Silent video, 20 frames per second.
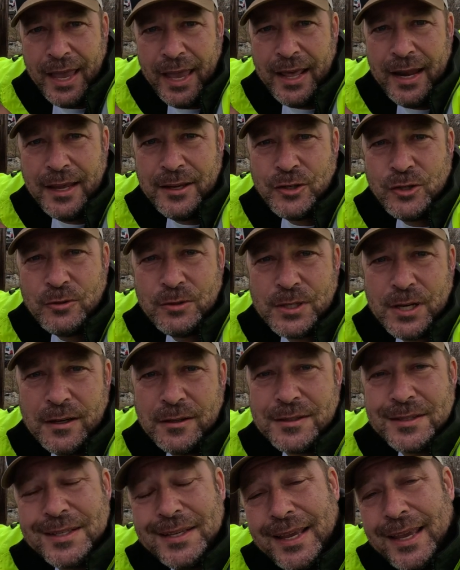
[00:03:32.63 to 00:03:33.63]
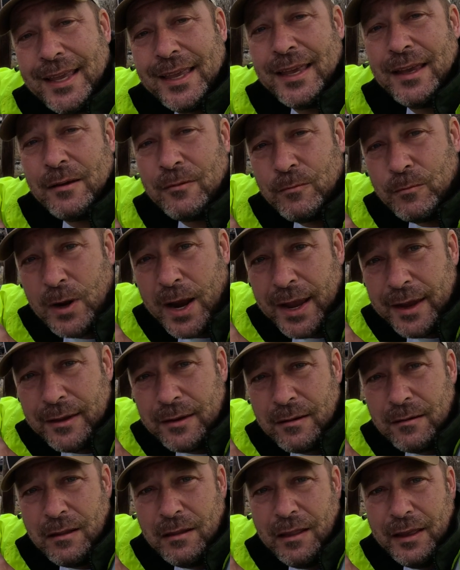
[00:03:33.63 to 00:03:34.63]
And as you start seeing it
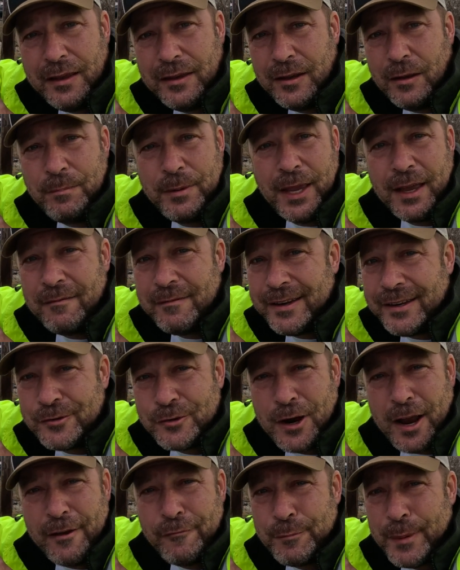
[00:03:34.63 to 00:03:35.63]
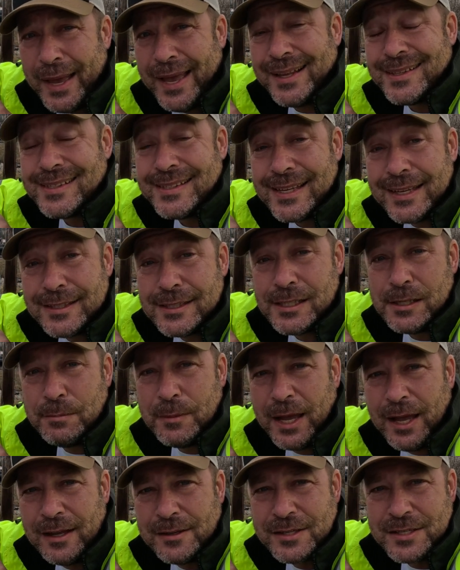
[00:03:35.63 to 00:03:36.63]
regularly, you'll be able to drive by at 60
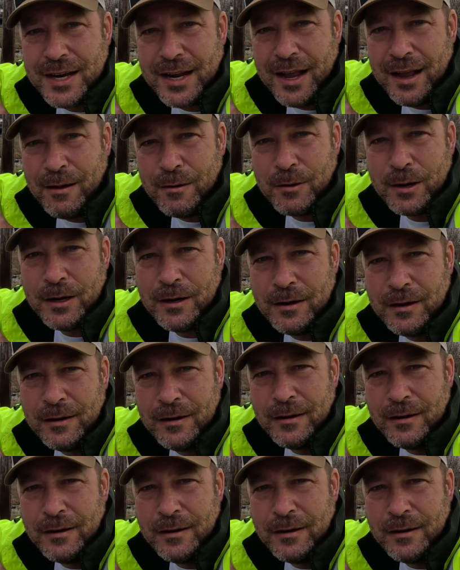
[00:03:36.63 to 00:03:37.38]
miles an hour